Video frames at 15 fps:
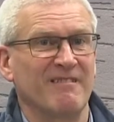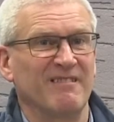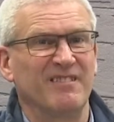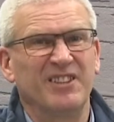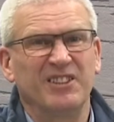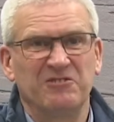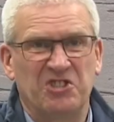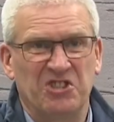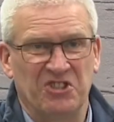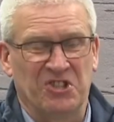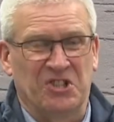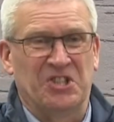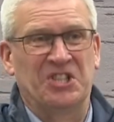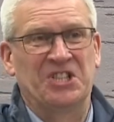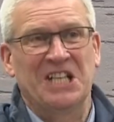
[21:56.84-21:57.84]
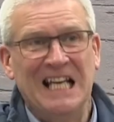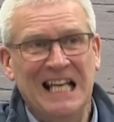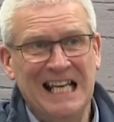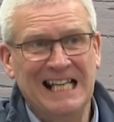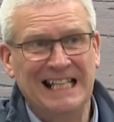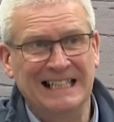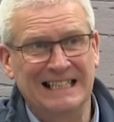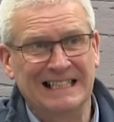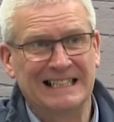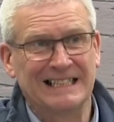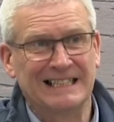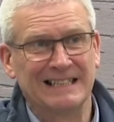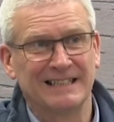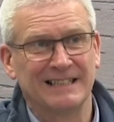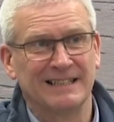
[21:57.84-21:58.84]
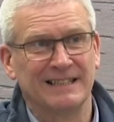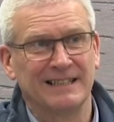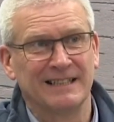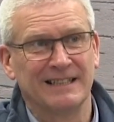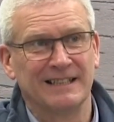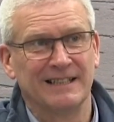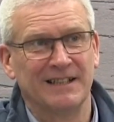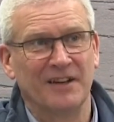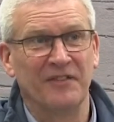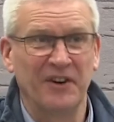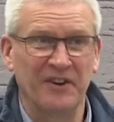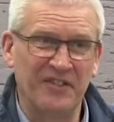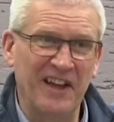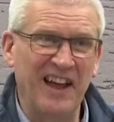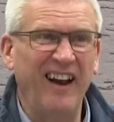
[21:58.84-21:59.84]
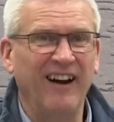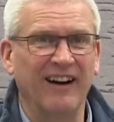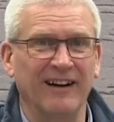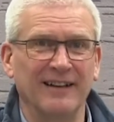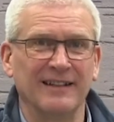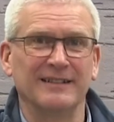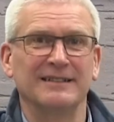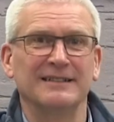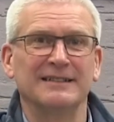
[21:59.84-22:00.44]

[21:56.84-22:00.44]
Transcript: They'll just seize. They're there,